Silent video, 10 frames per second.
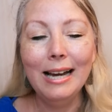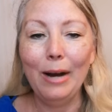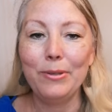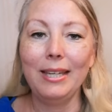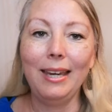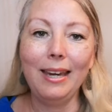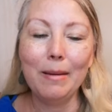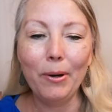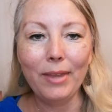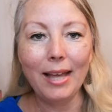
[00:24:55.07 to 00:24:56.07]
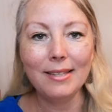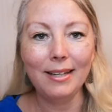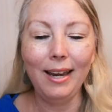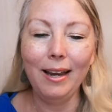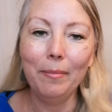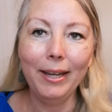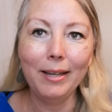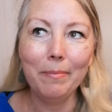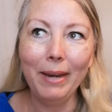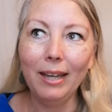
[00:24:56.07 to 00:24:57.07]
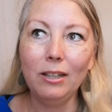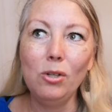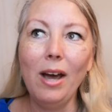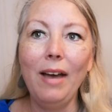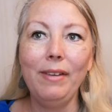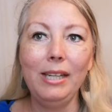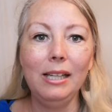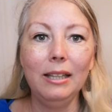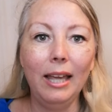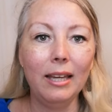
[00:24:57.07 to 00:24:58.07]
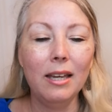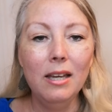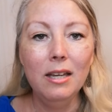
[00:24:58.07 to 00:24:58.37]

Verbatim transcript: I was thinking about that today. I'm like, man, you have any like